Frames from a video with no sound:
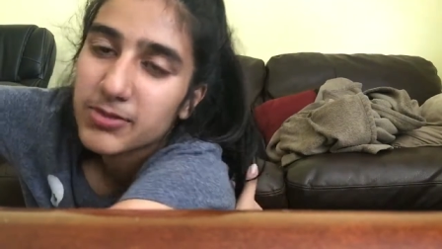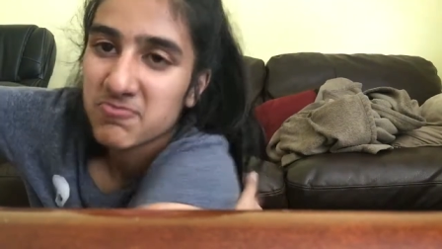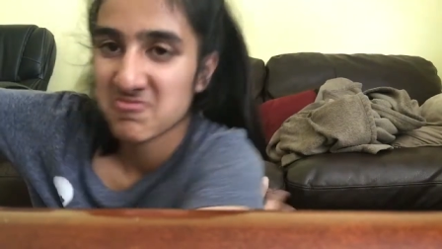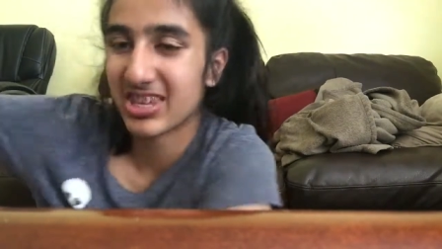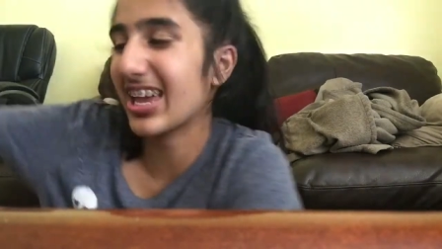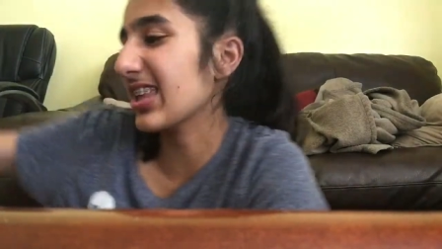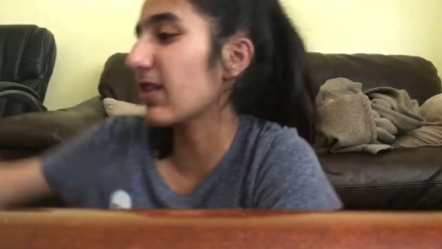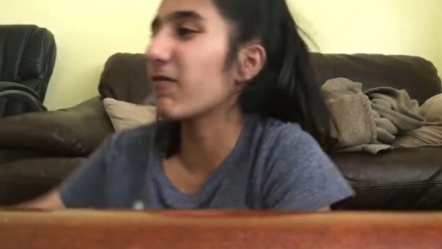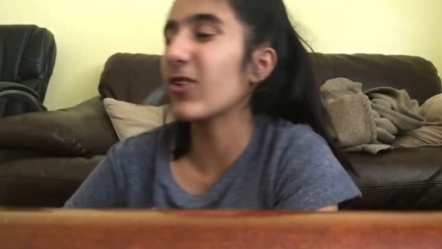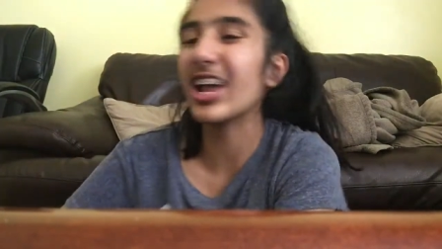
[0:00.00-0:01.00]
And then
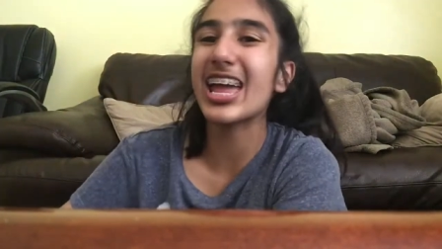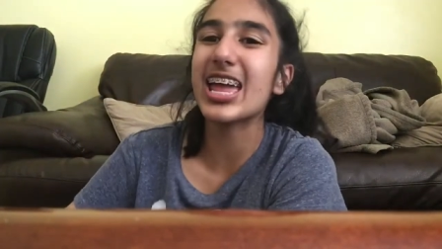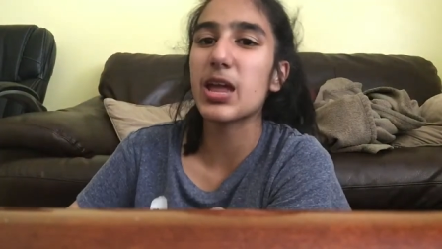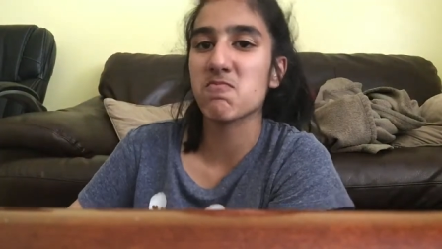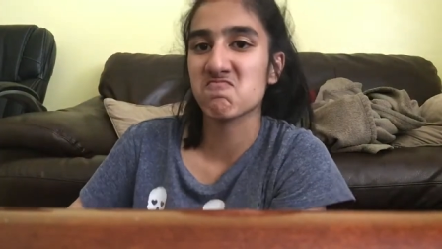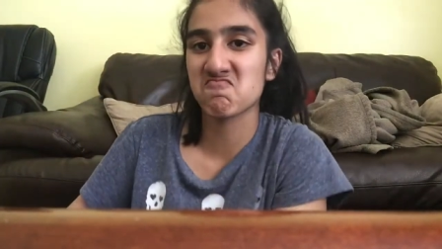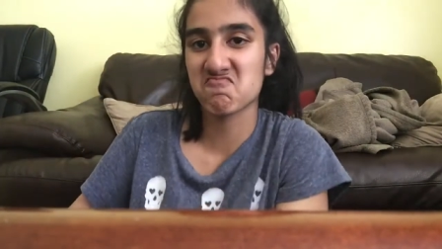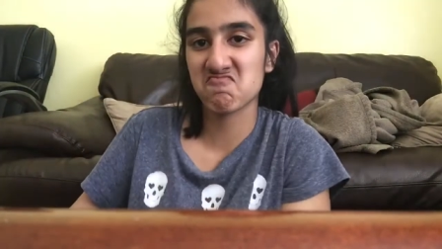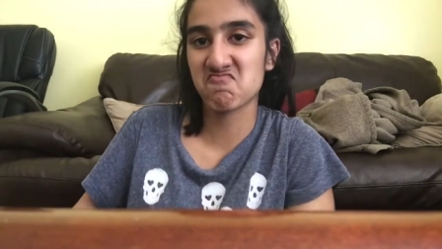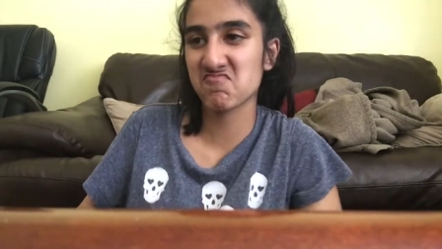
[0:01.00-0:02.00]
Abigail the got mad at
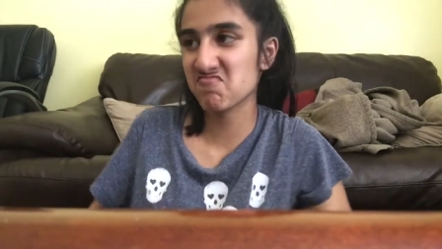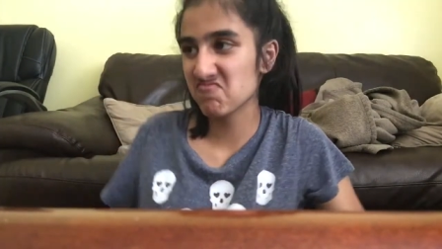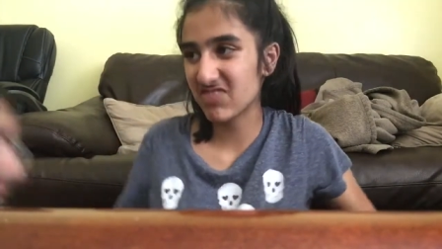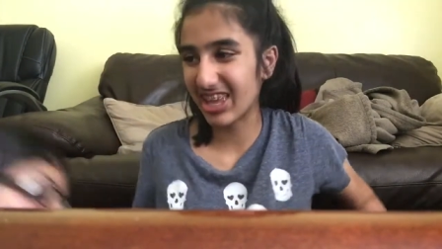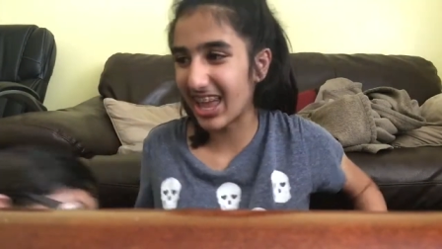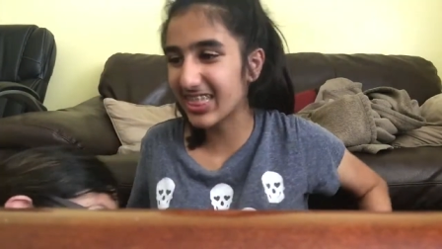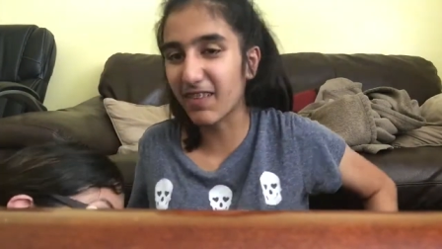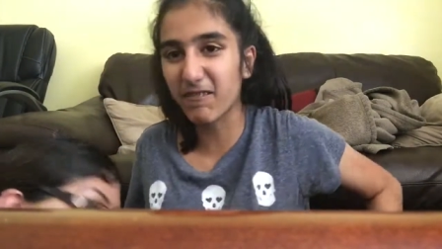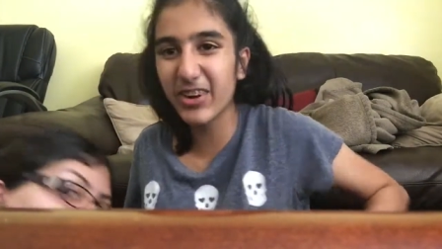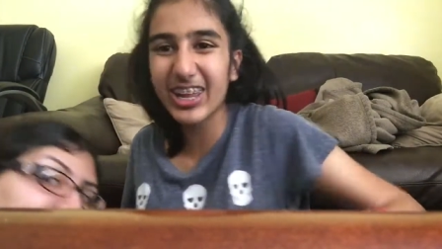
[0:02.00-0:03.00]
me. Oh, in
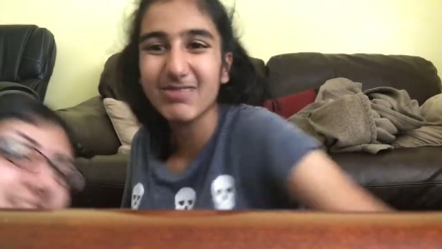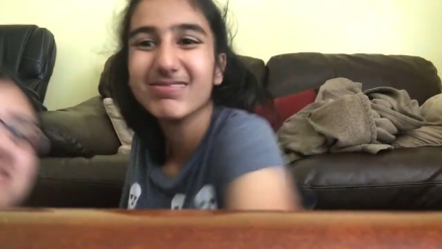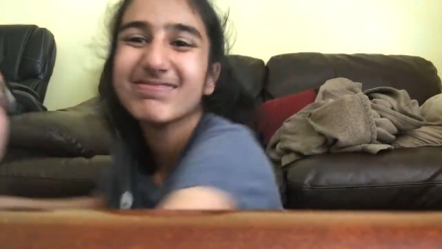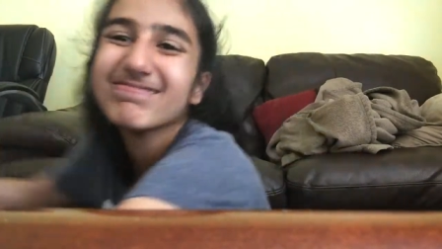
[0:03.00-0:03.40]
the fight.